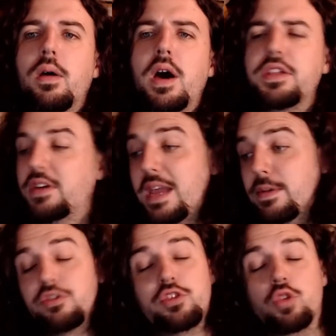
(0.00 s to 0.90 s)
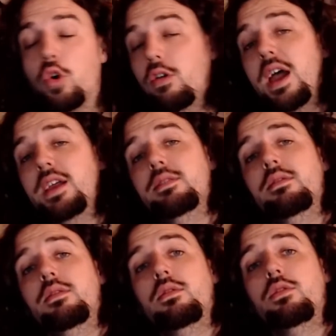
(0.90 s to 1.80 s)
Other game notes, Lohrei
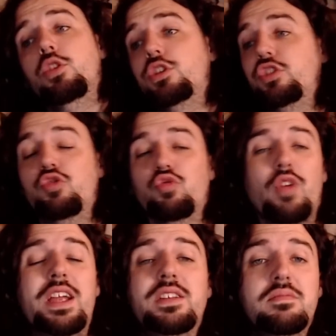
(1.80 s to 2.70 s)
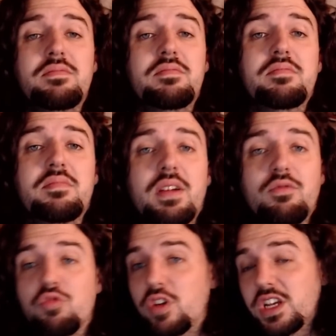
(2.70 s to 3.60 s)
looks great.
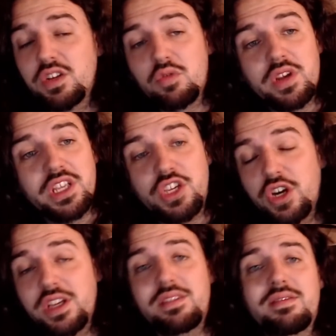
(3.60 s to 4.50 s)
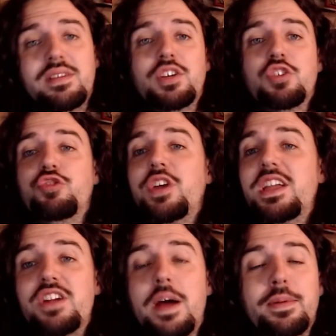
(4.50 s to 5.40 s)
Really, really good.
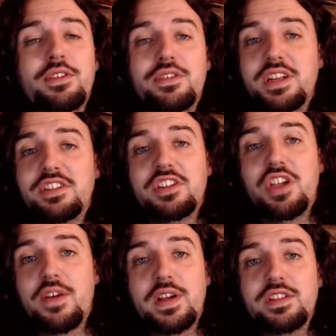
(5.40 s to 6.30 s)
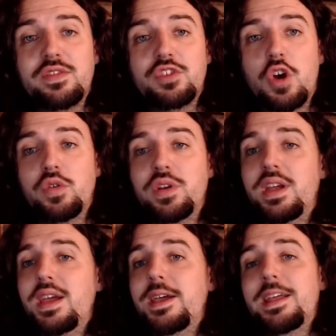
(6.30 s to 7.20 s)
Creating opportunities in the offensive zone
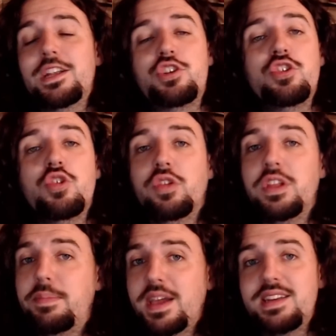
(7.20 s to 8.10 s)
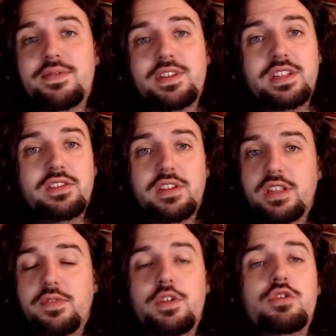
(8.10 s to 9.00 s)
that should only pay dividends in
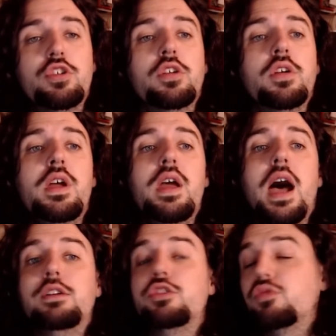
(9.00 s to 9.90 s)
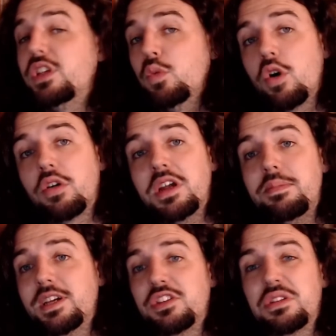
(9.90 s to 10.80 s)
the future. I was really worried
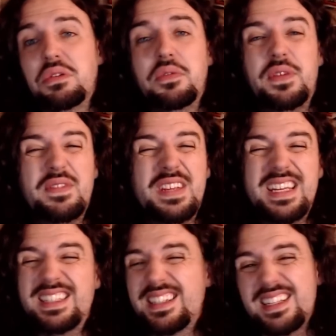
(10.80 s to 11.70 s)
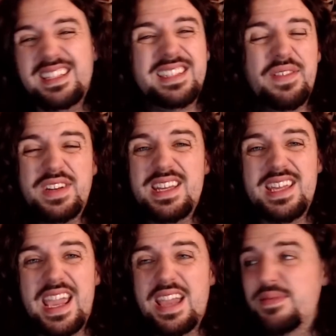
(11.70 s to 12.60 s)
because through 15, 16, 17
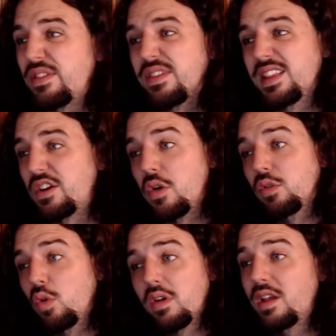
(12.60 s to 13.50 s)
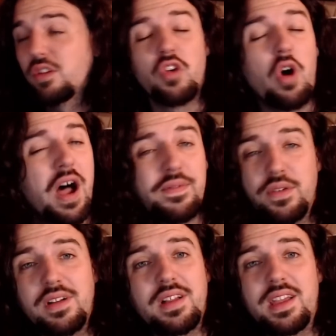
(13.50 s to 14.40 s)
games, I was sitting there going, Lohrei looks
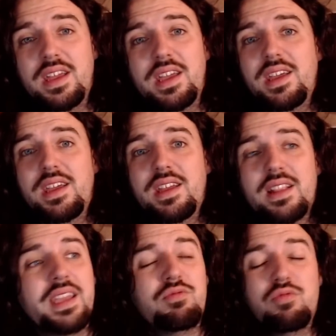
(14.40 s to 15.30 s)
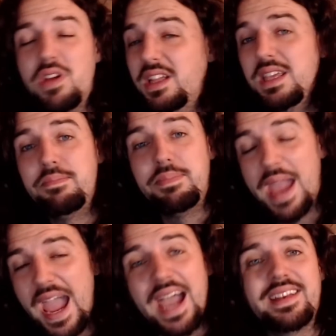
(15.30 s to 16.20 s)
awful. Like, really
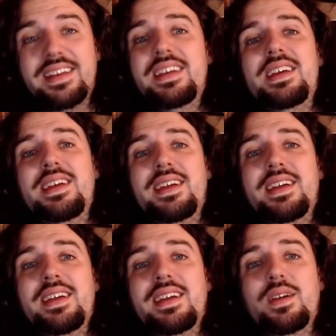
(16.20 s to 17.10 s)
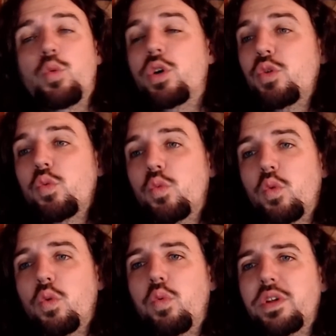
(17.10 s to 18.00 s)
bad.
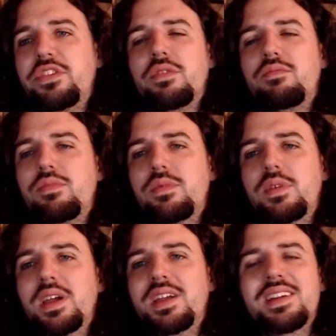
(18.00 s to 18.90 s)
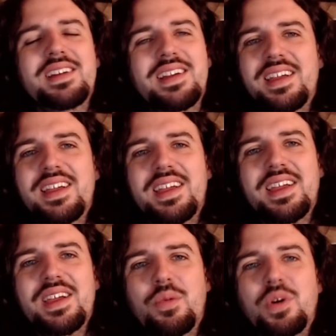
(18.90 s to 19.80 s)
What's the
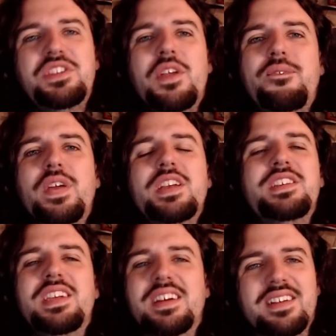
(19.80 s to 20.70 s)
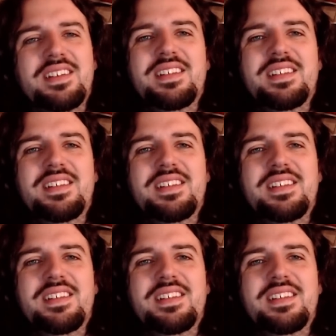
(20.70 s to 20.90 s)
fix here?